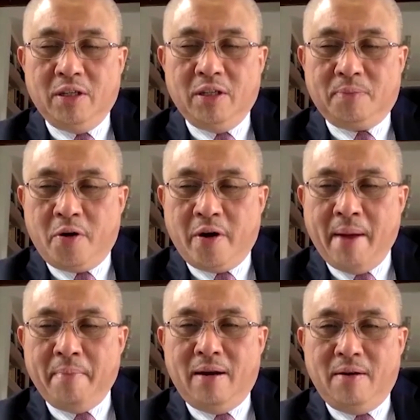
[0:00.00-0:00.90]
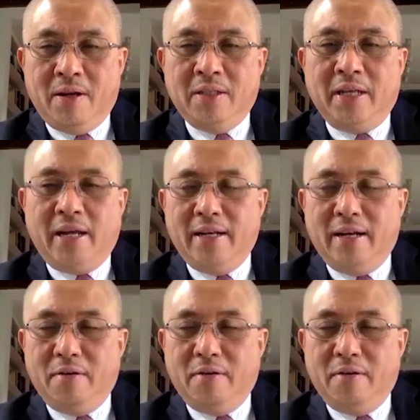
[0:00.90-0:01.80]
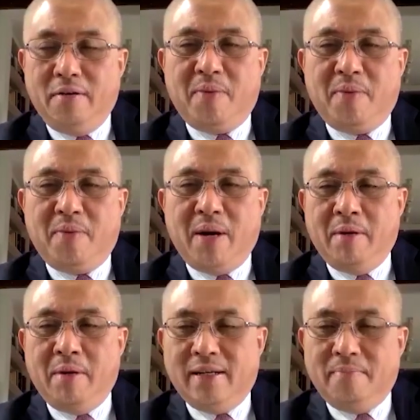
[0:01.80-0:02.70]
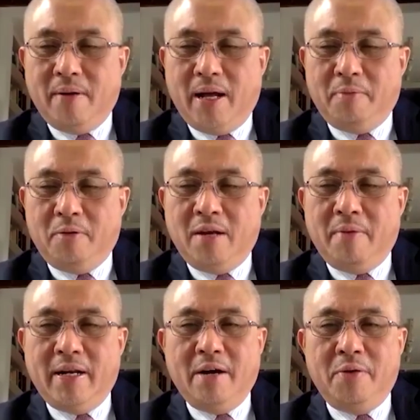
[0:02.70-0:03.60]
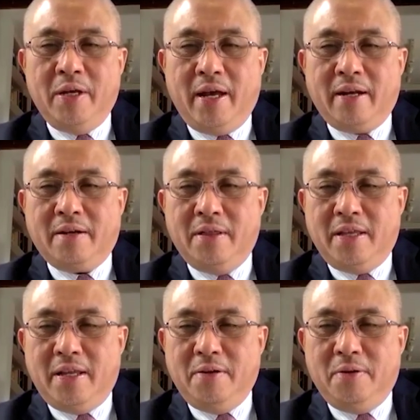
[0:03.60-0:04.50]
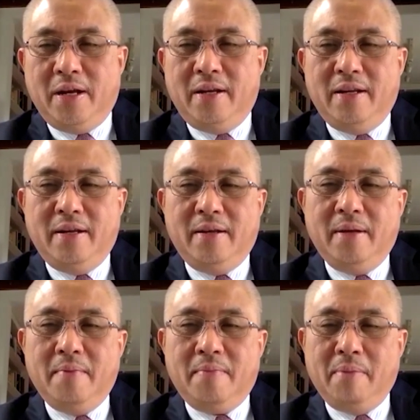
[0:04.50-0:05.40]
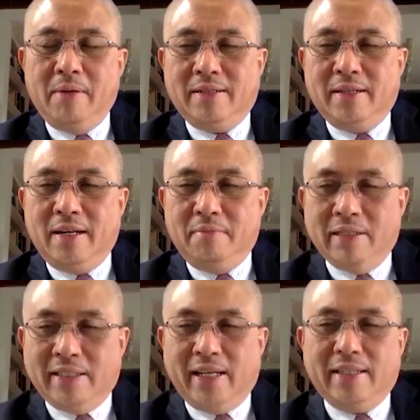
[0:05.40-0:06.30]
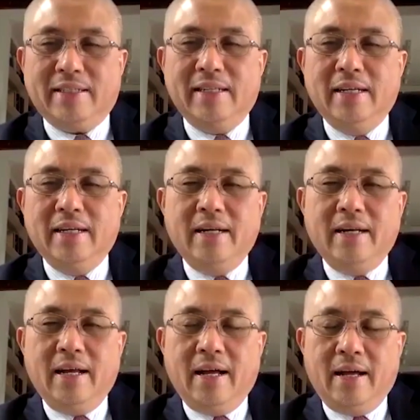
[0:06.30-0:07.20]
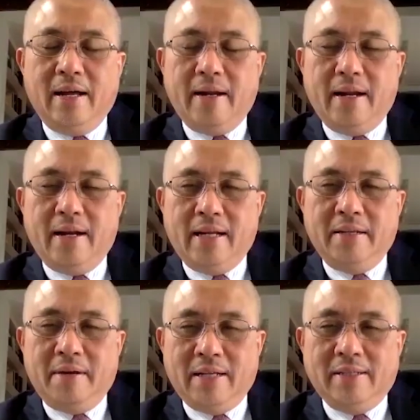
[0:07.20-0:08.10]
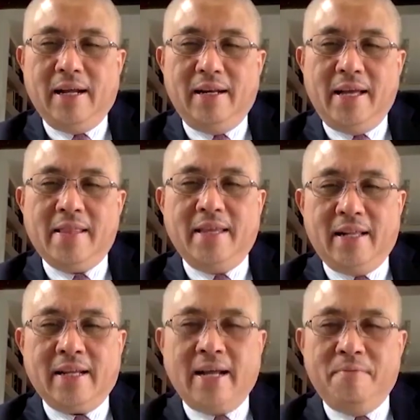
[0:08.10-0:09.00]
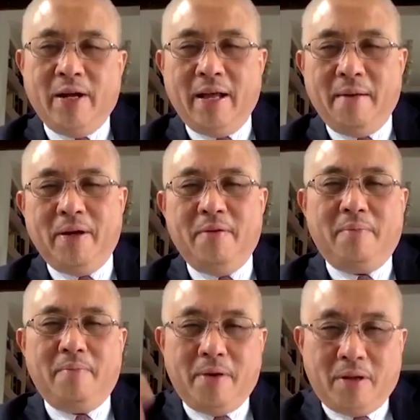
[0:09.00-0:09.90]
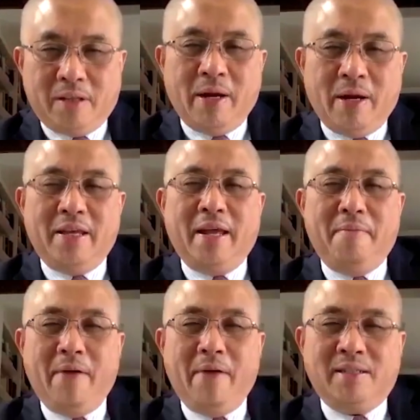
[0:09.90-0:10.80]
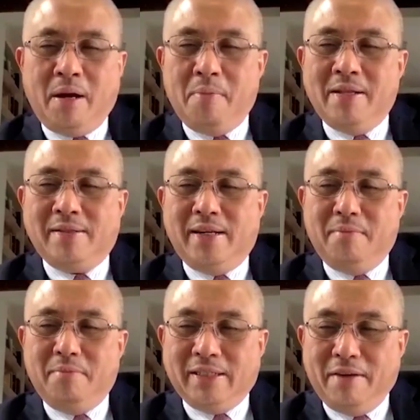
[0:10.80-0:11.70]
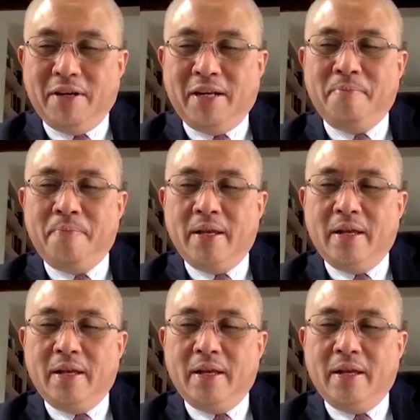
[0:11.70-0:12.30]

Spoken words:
It was programmed and launched under our fifth Prime Minister, Abdullah Badawi, and continued under Prime Minister number six, Najib Razak. Later, I'll come what happened, and Dr. Mahathir came back as Prime Minister number seven.